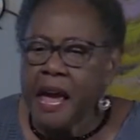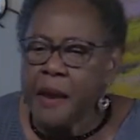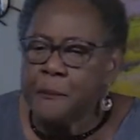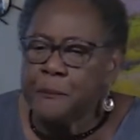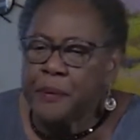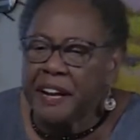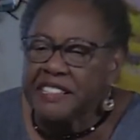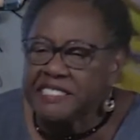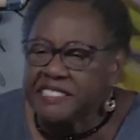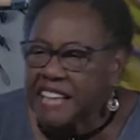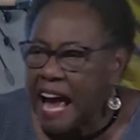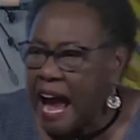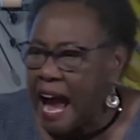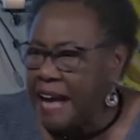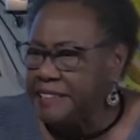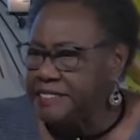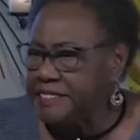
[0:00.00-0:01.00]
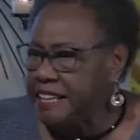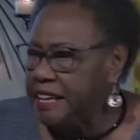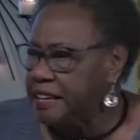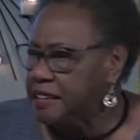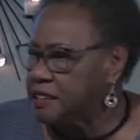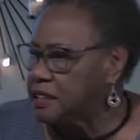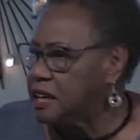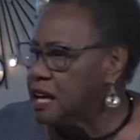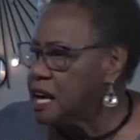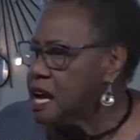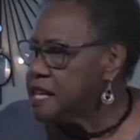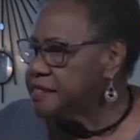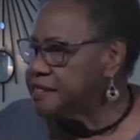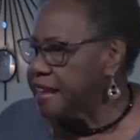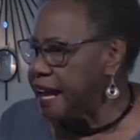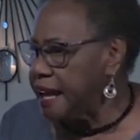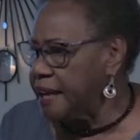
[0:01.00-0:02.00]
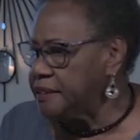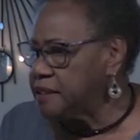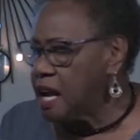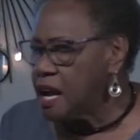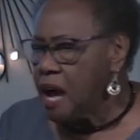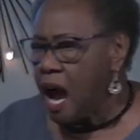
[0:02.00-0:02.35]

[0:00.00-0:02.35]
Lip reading: Embrace the idea that